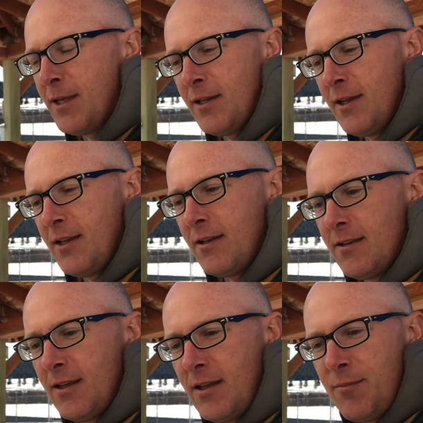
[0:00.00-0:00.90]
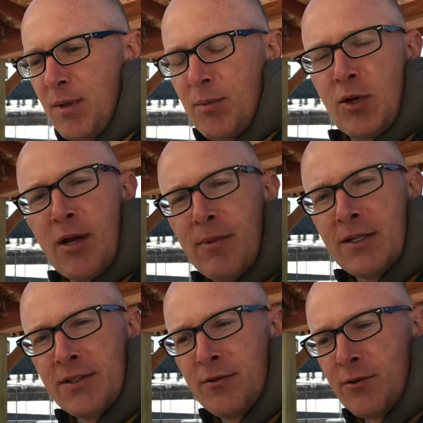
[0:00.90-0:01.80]
They let people come
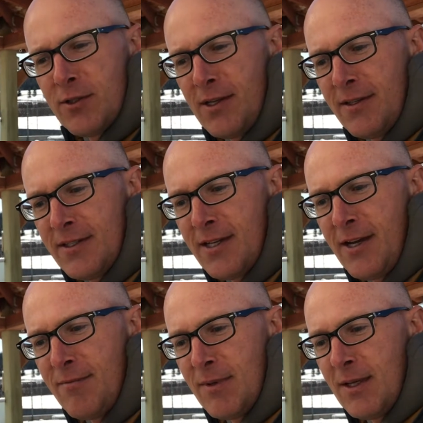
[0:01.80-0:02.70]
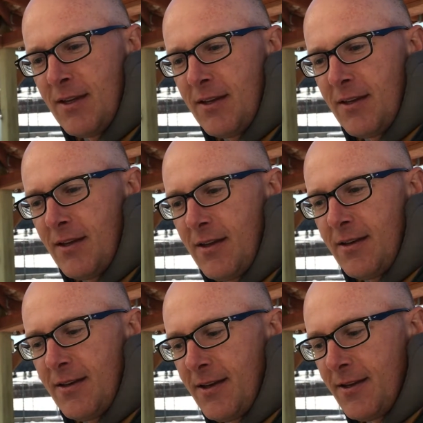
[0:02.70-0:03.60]
on tours all the time,
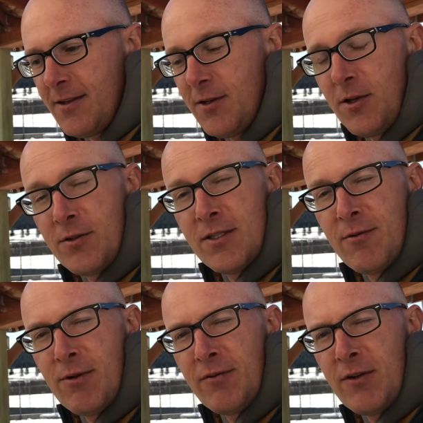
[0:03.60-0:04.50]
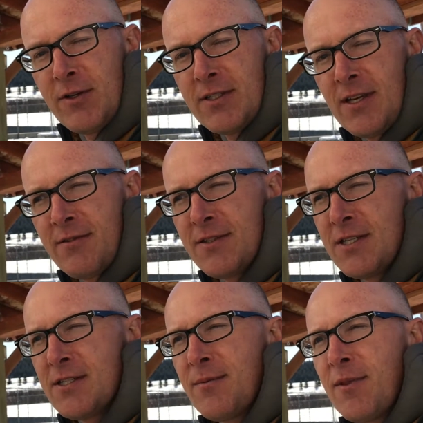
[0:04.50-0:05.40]
and you can go see one for yourself.
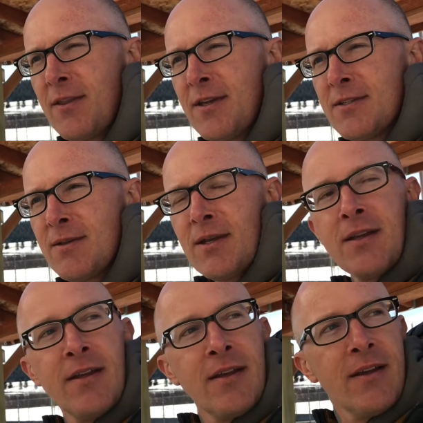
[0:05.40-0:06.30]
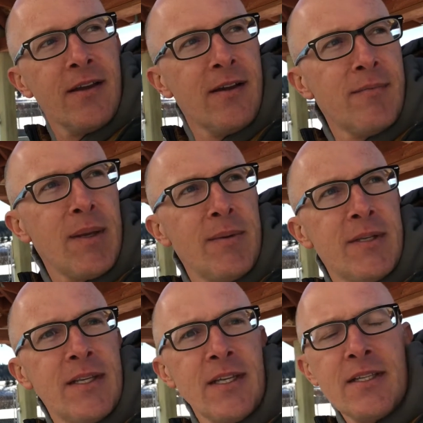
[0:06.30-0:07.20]
See some of the things that maybe
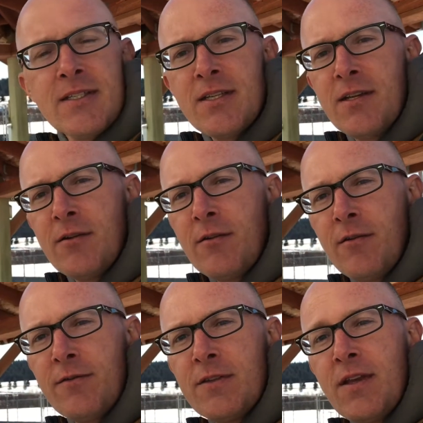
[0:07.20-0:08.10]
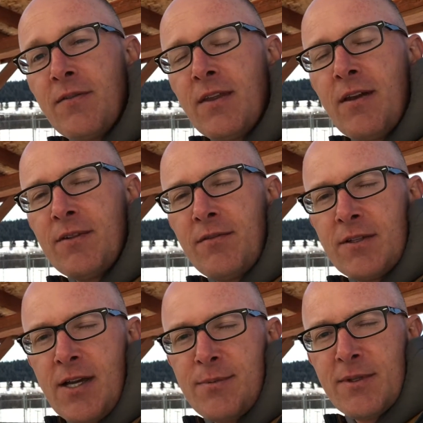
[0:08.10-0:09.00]
you didn't get to see here, or if they have
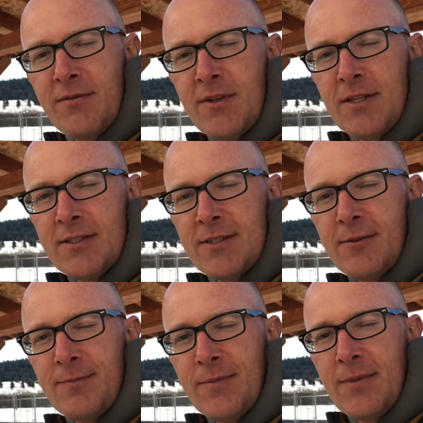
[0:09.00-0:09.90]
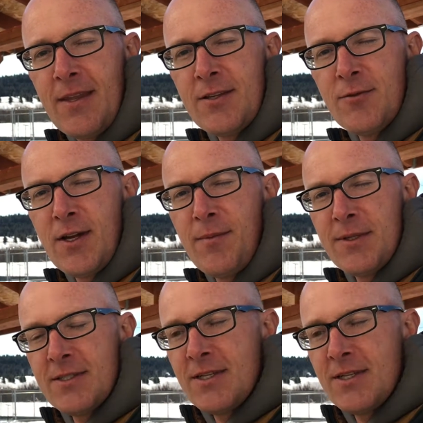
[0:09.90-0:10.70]
different types of fish. So thanks for coming.